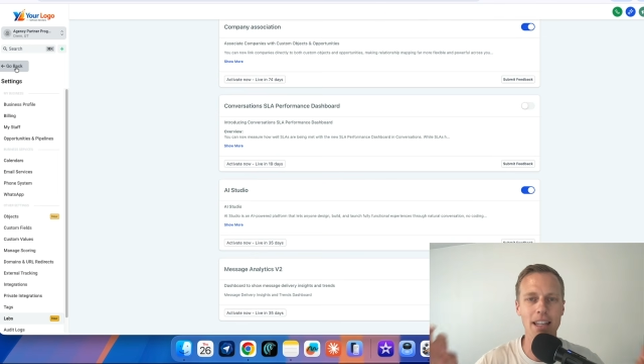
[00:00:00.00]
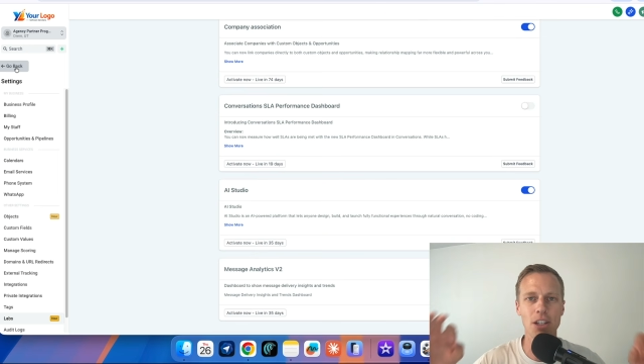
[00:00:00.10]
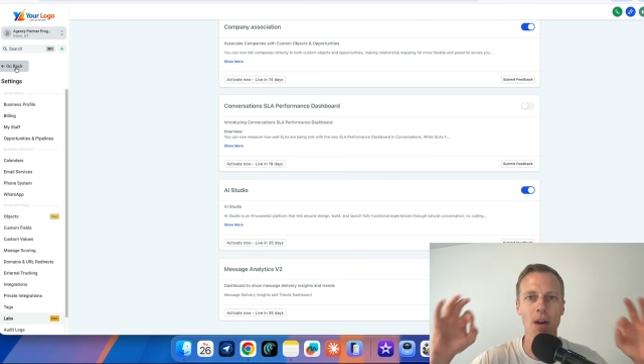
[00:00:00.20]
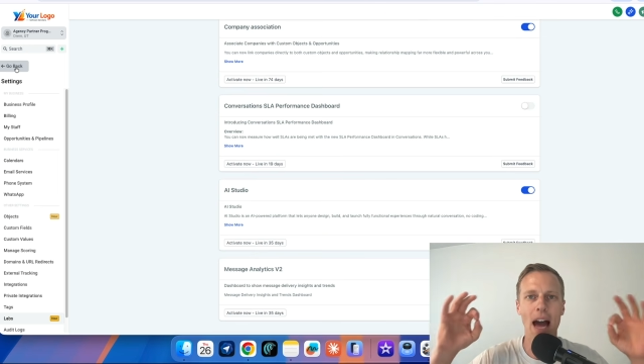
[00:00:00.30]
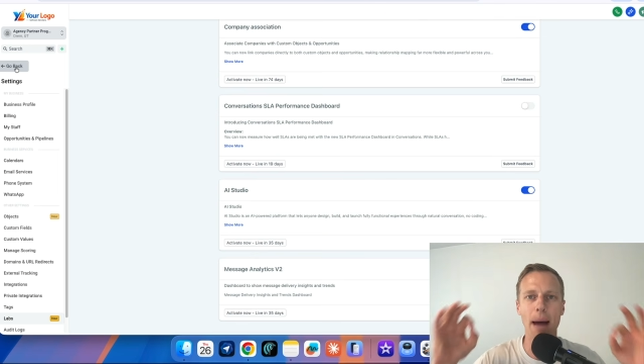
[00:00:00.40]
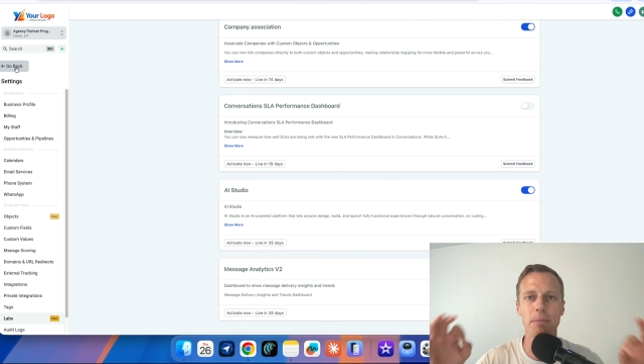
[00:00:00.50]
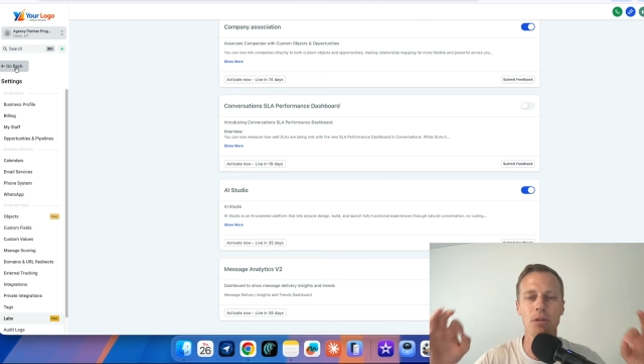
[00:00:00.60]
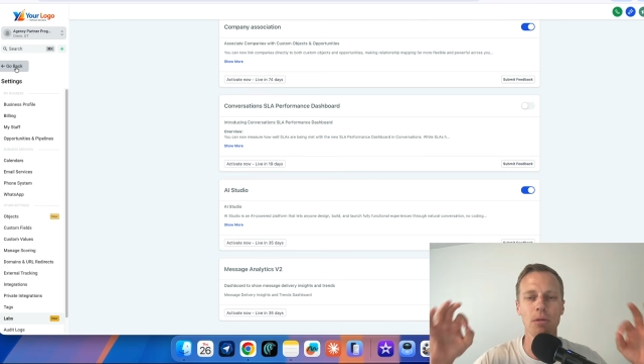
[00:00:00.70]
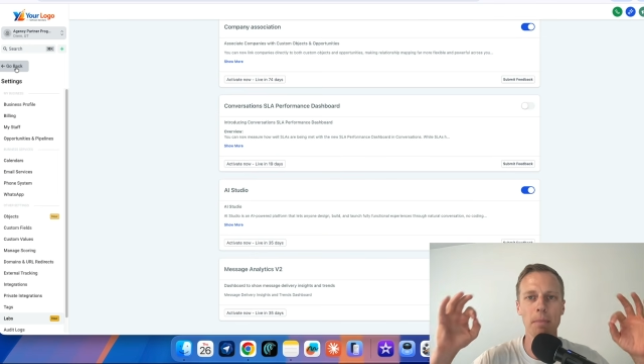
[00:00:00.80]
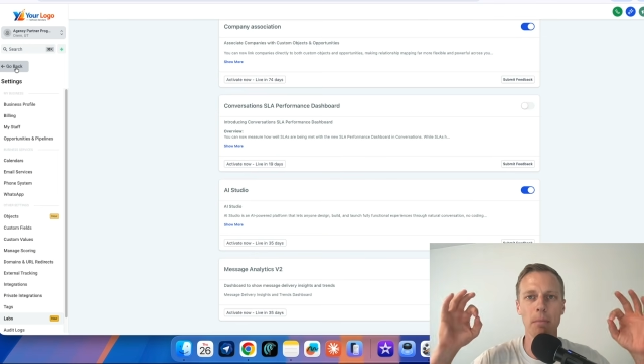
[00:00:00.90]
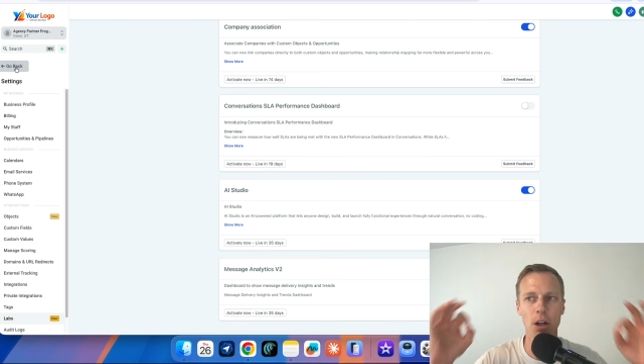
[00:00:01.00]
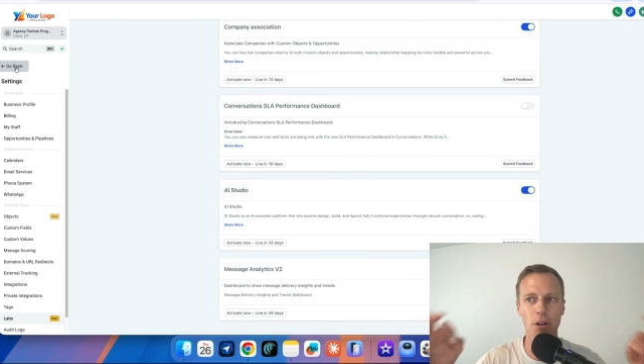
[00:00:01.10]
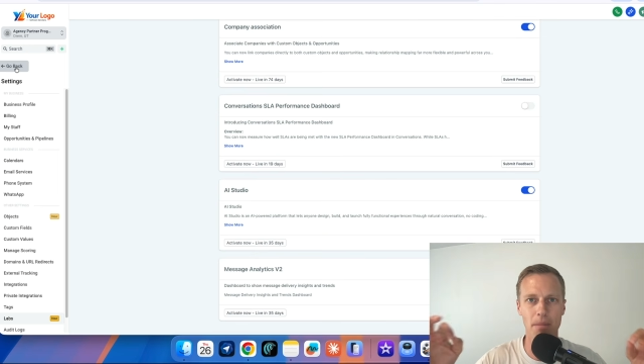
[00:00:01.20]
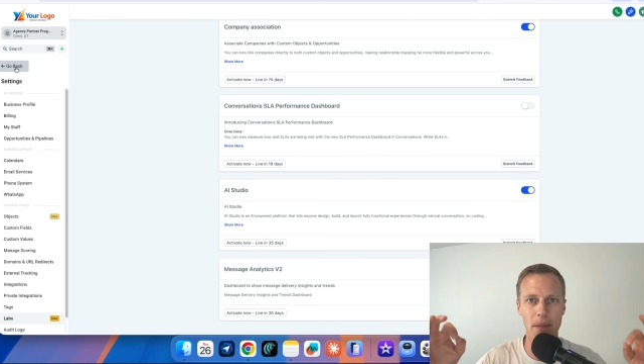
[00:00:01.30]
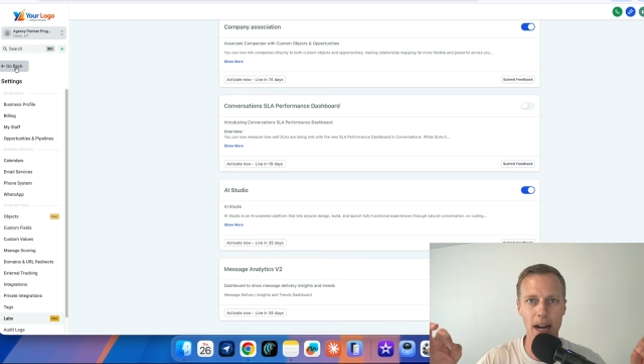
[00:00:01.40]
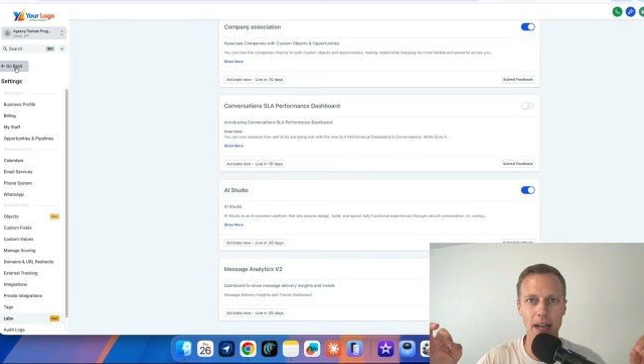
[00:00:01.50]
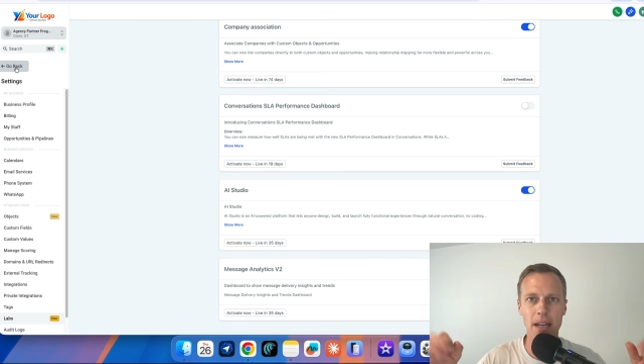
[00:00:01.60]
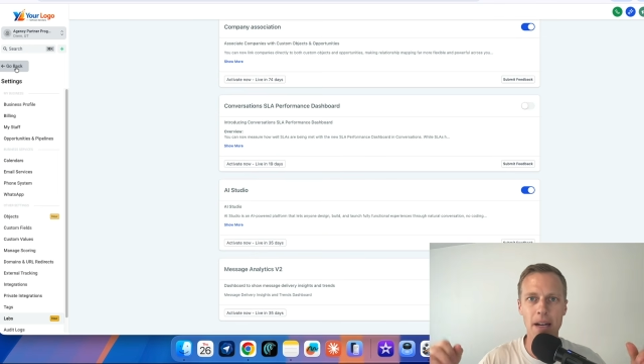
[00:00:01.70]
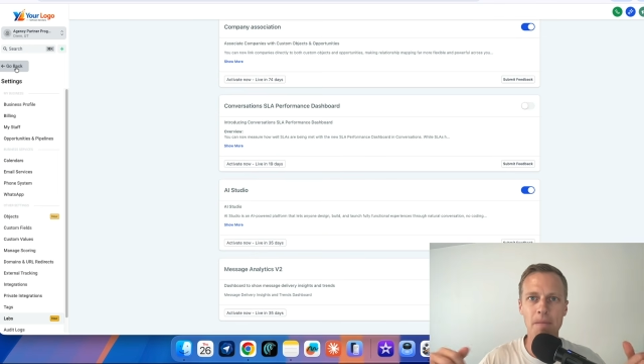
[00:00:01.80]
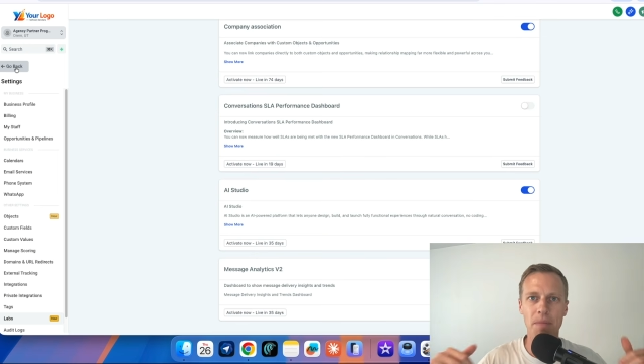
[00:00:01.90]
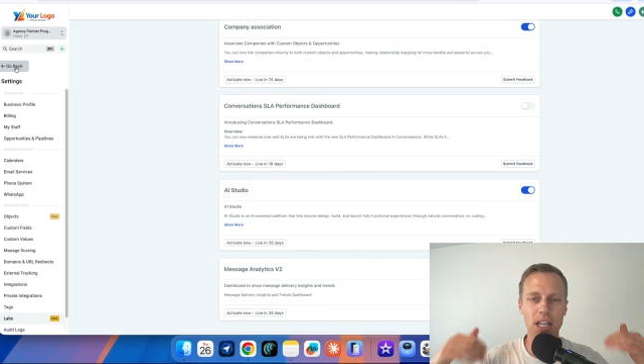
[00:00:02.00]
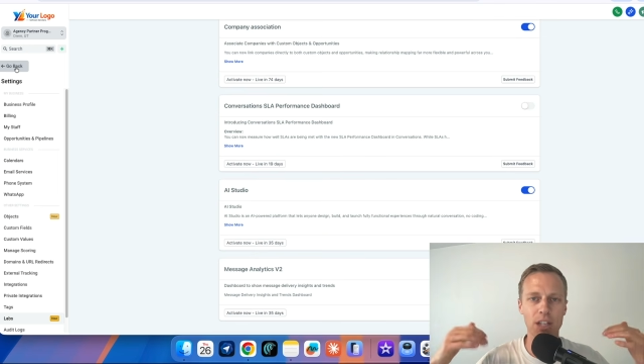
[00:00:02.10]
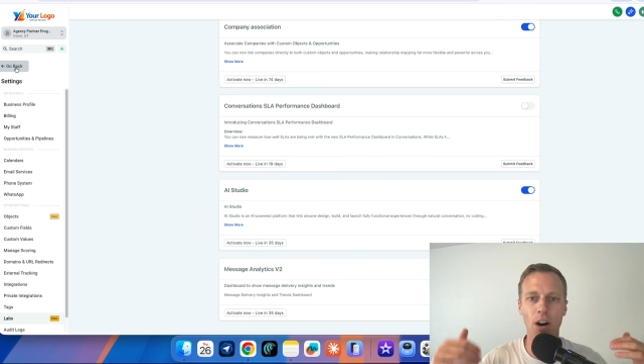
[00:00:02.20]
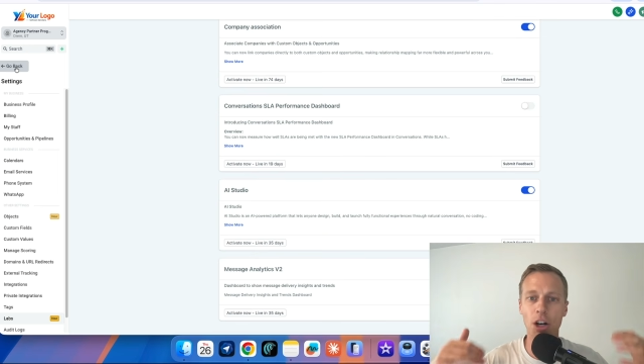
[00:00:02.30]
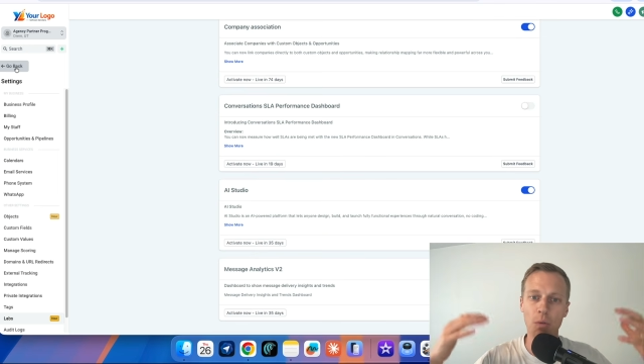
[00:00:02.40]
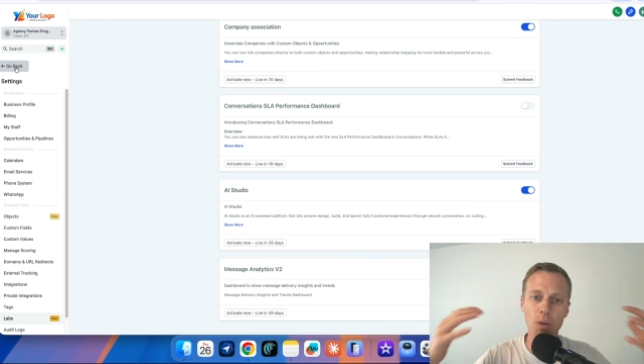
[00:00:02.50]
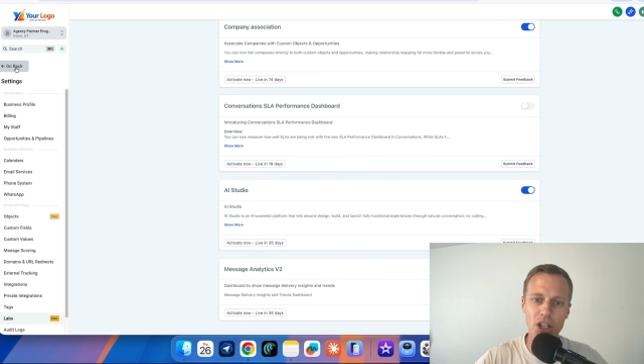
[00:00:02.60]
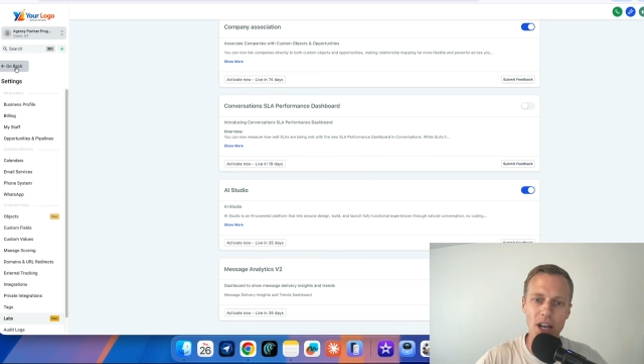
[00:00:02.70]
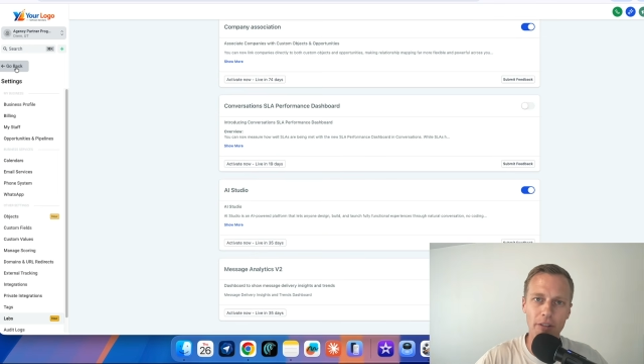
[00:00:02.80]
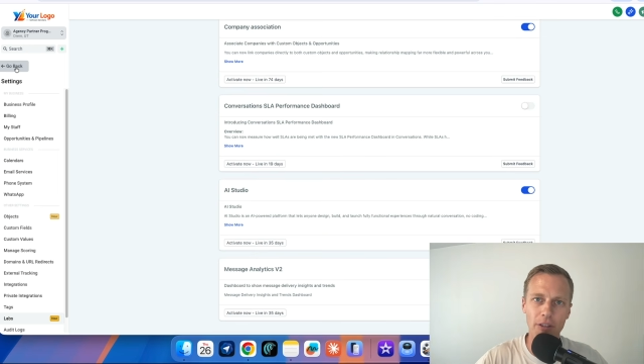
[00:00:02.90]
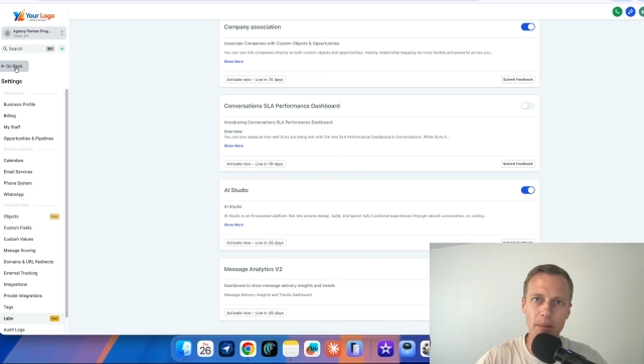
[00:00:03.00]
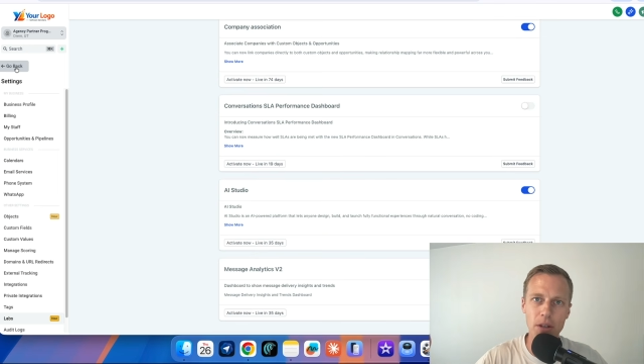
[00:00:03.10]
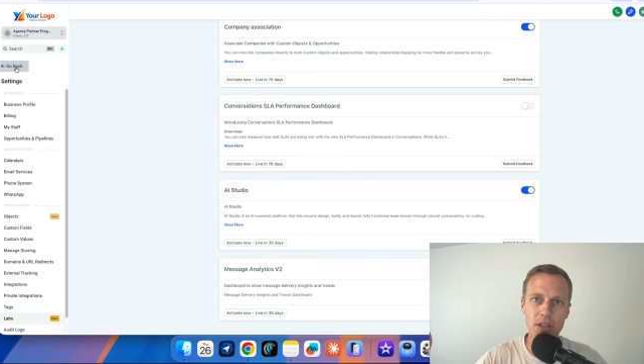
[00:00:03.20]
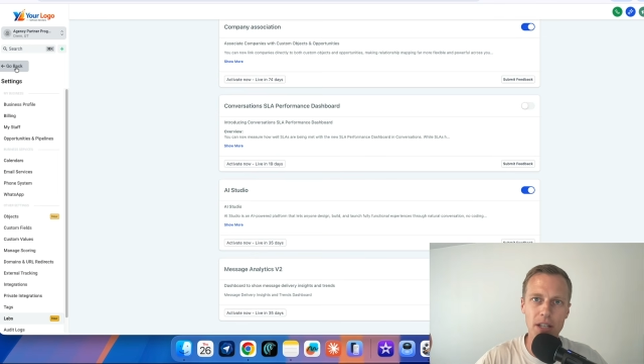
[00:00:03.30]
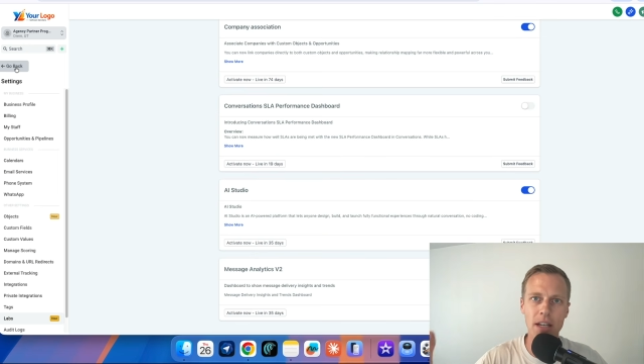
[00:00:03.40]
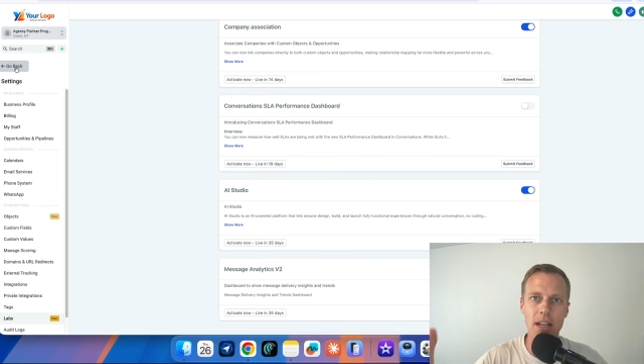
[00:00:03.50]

This will absolutely blow your mind. And as far as which software I'm using,